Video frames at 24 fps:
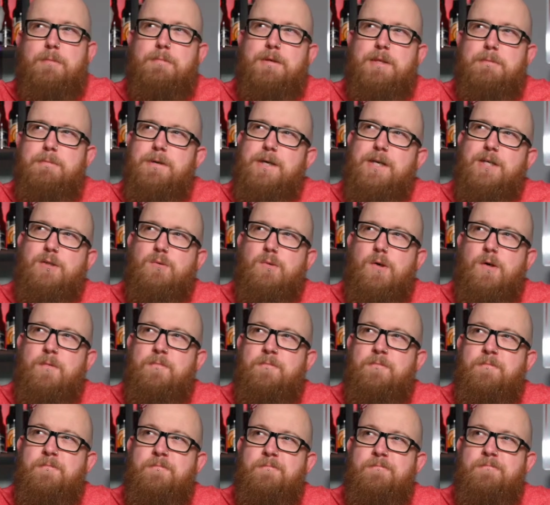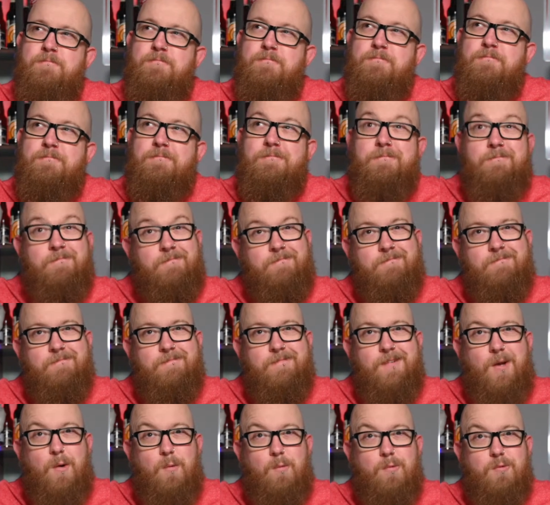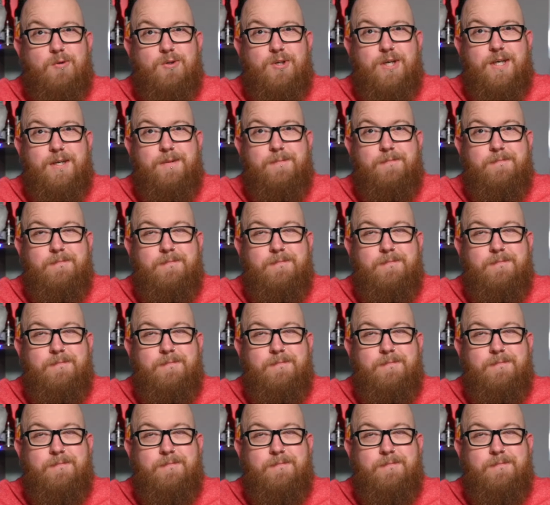be the biggest one? We'll see.